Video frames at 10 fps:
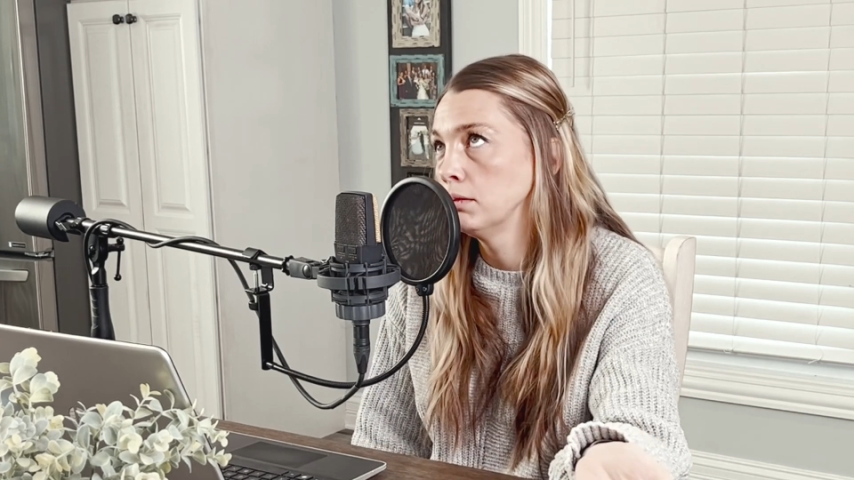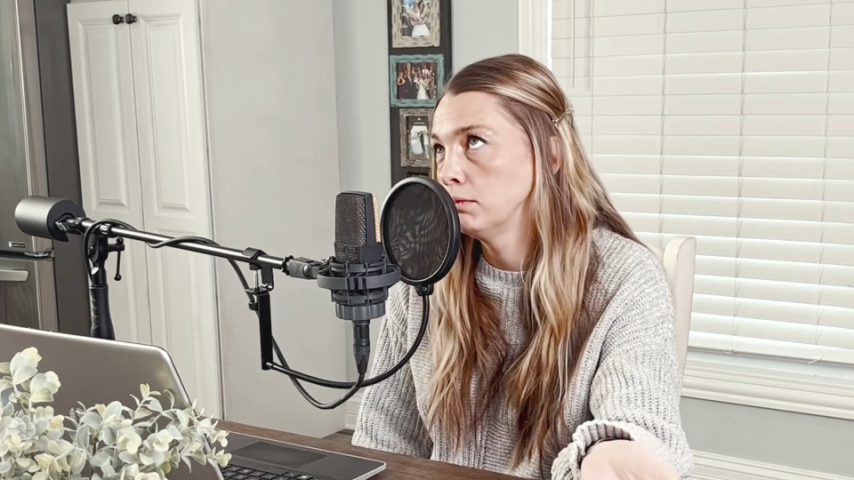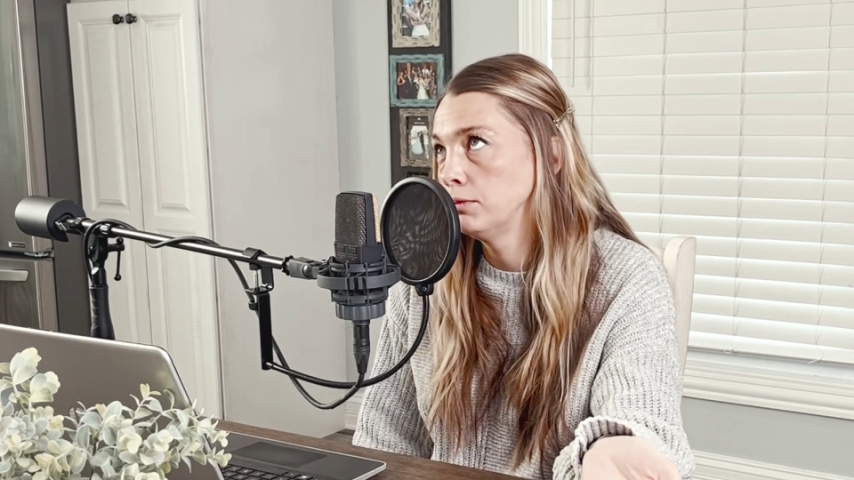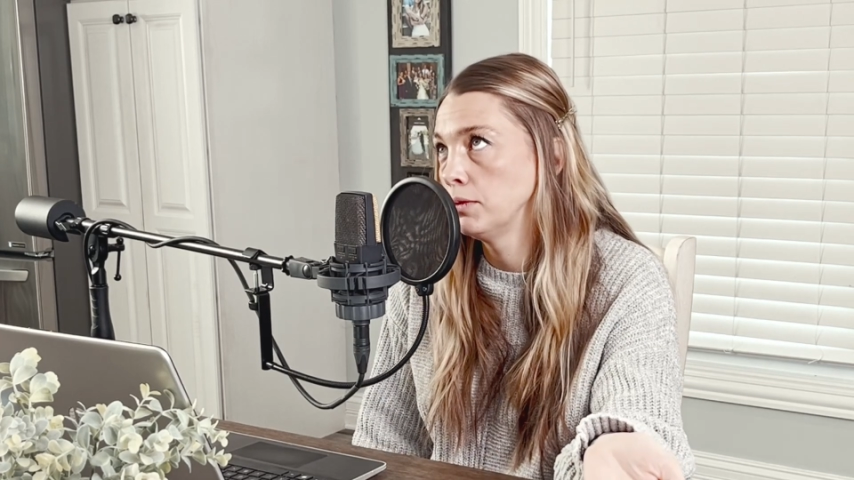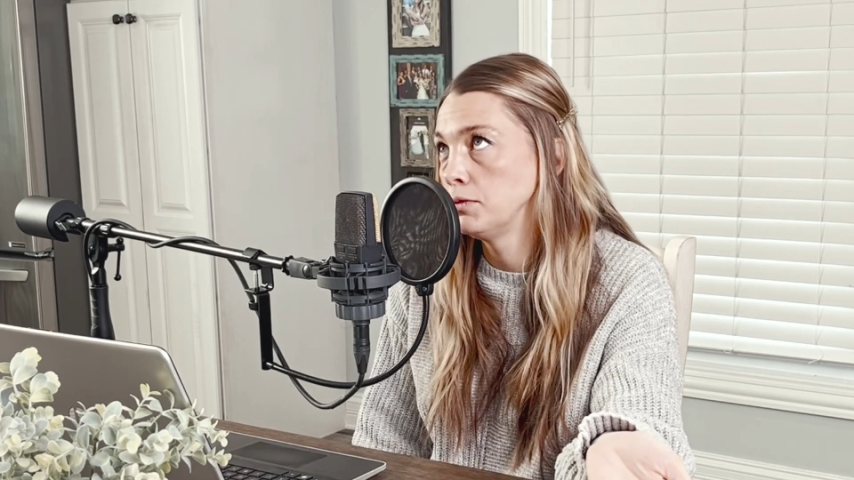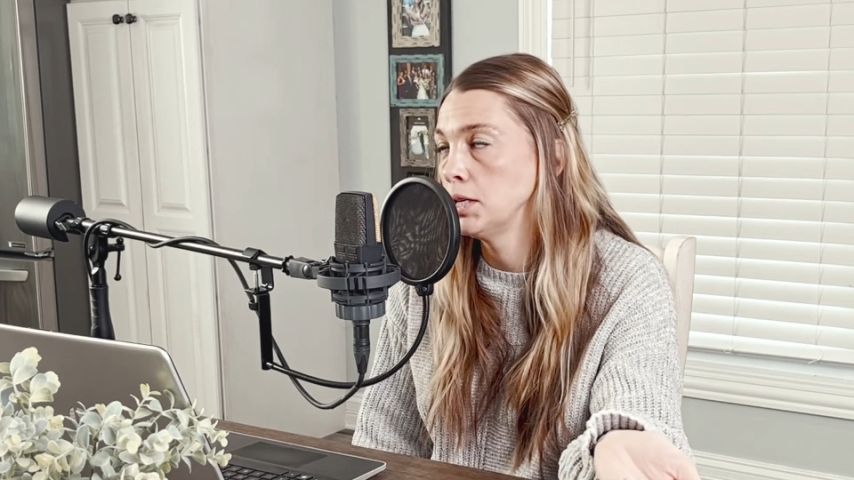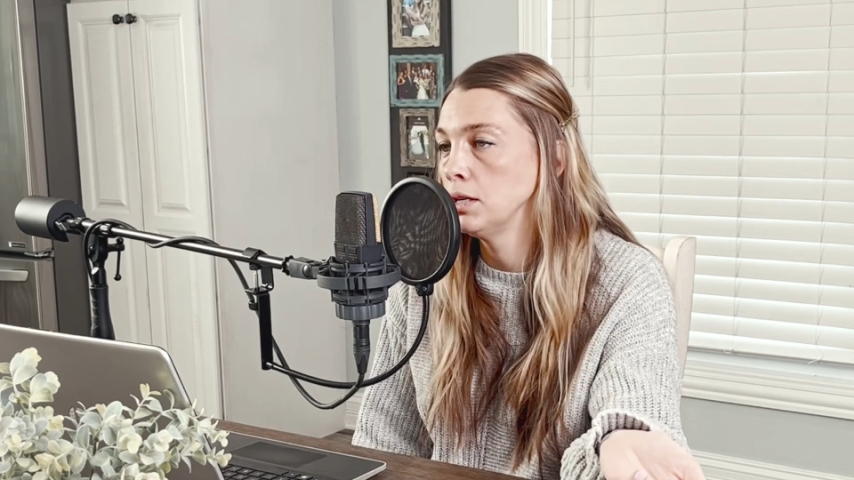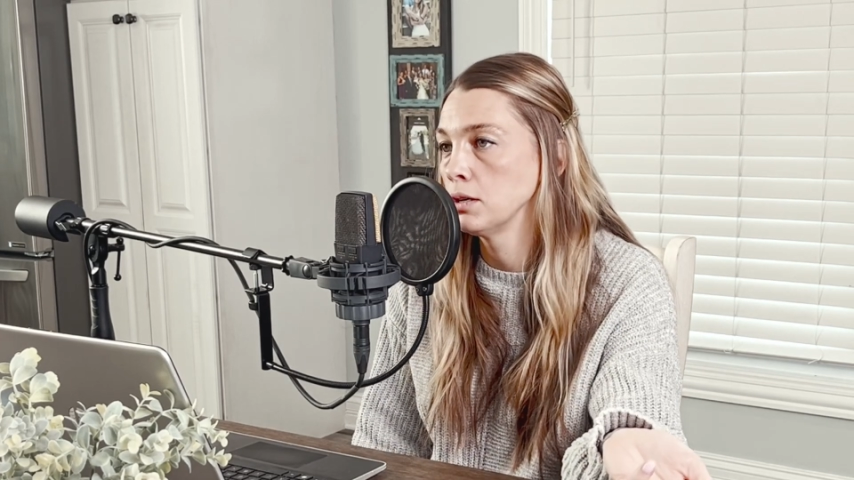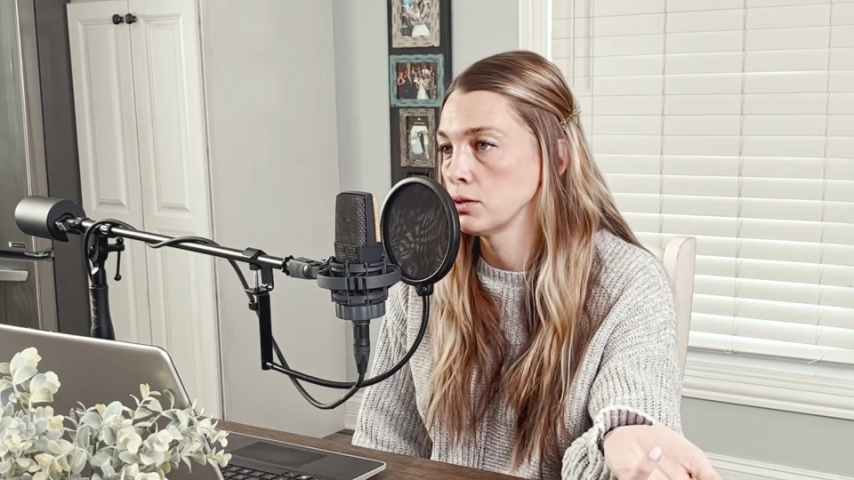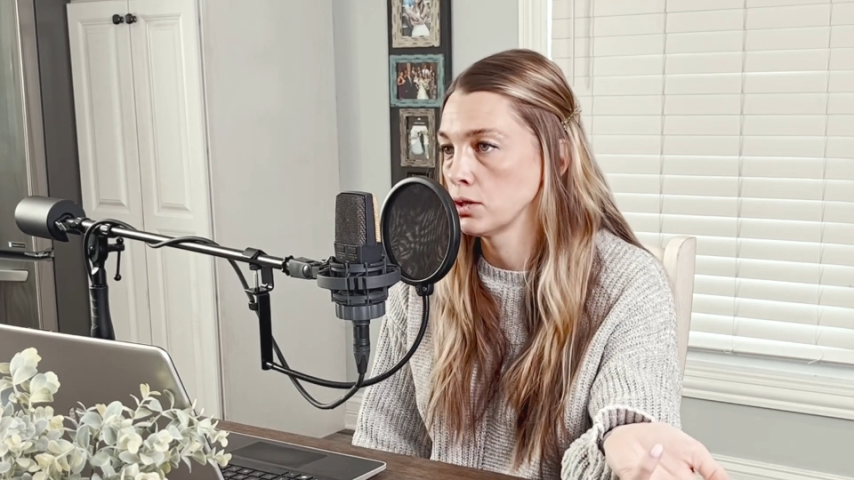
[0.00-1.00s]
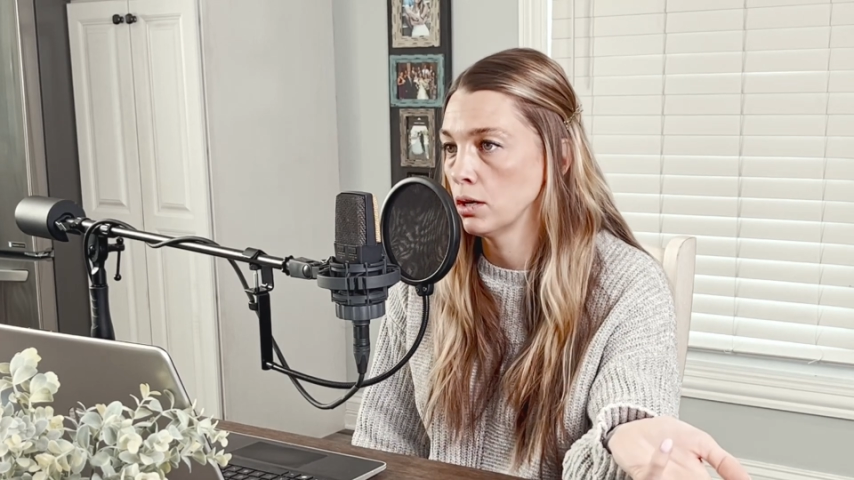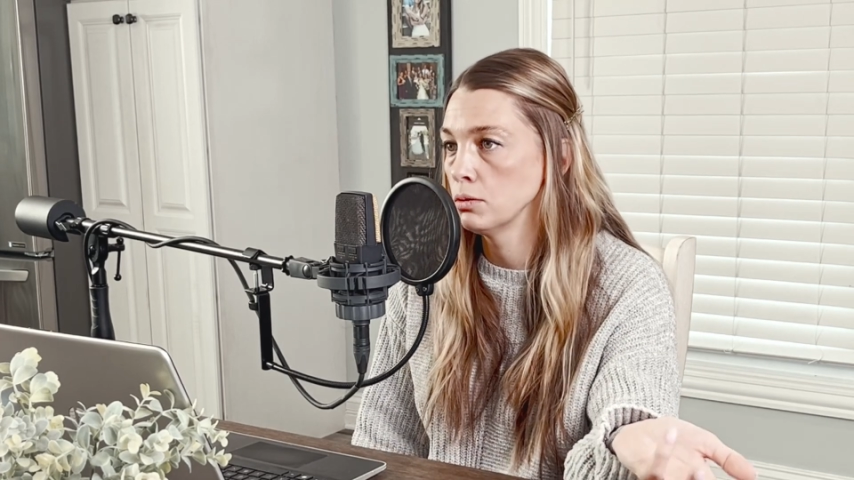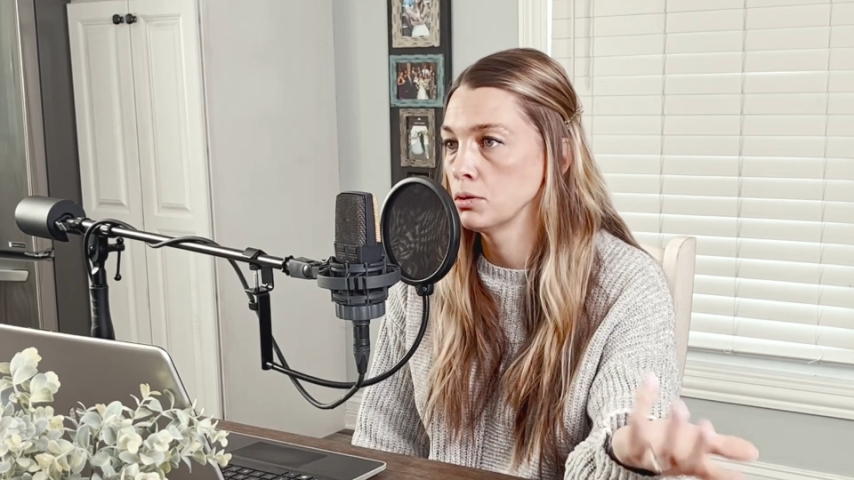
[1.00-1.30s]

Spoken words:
15 years ago,